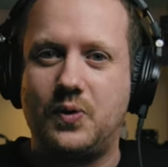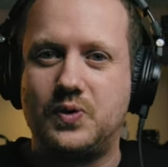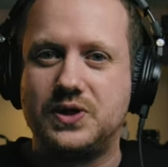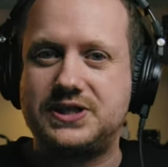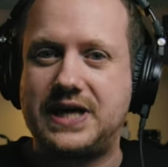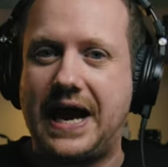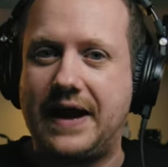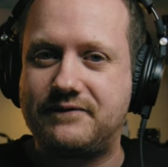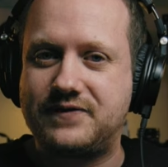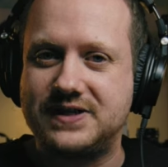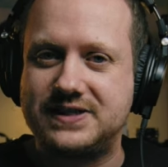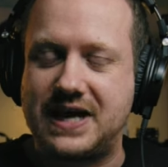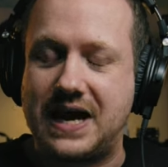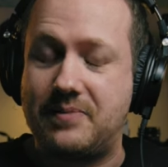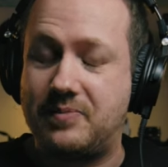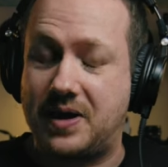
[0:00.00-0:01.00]
Which half
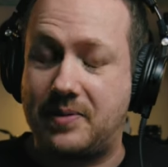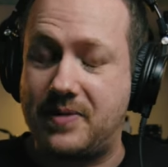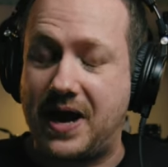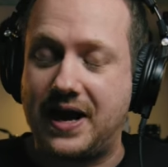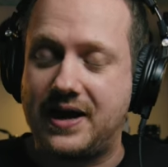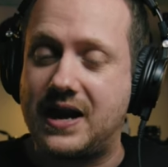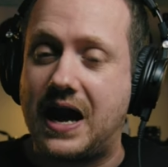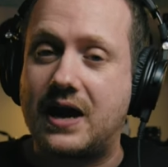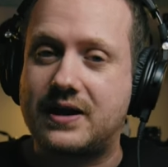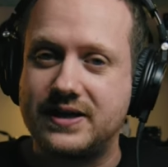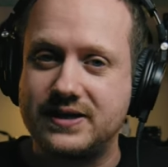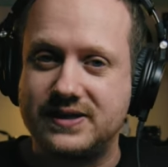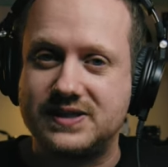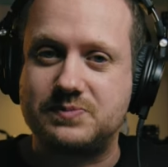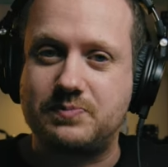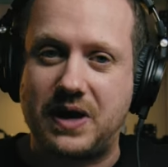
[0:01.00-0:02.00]
the time, and I'm not
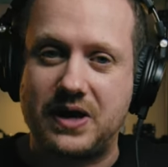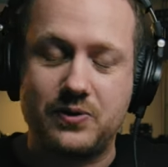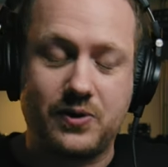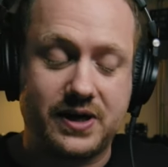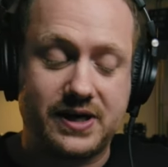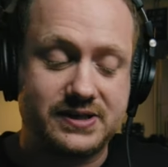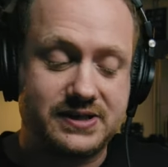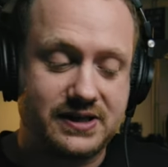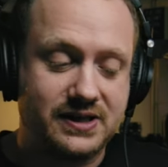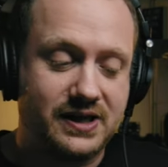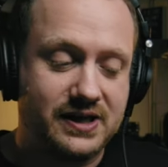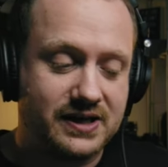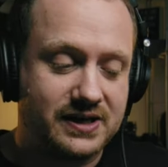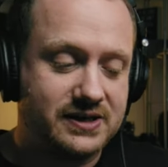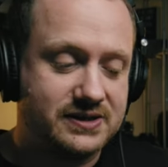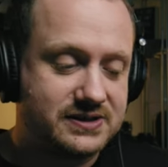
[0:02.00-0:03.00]
knocking this, by the way,
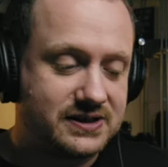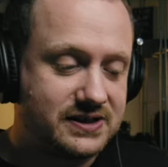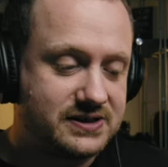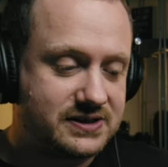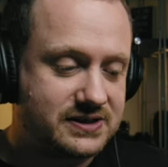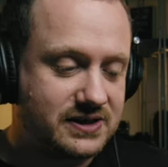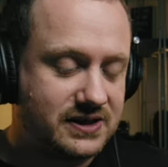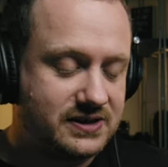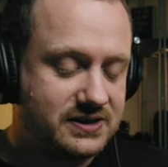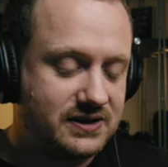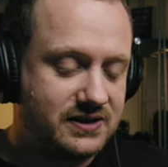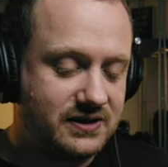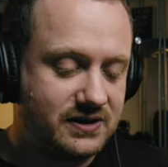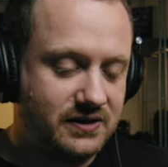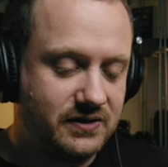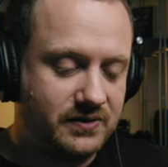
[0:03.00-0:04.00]

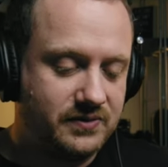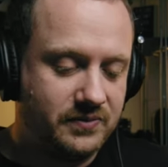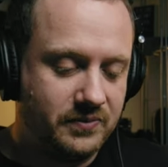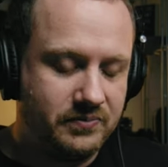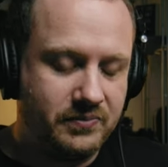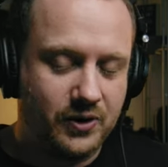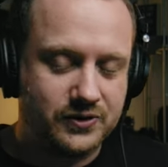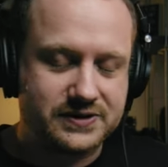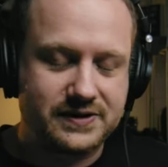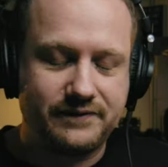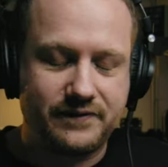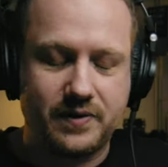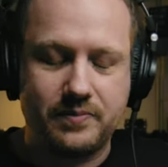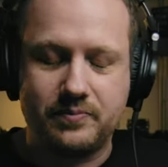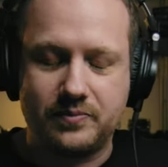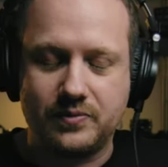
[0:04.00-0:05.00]
because most
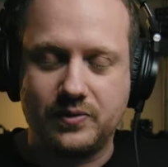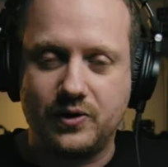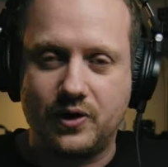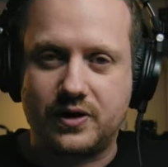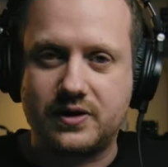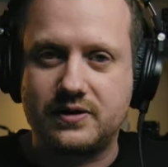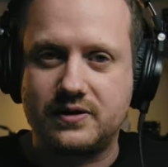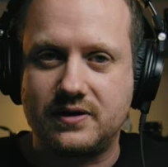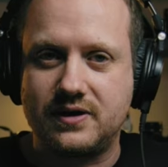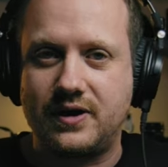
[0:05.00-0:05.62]
of them look,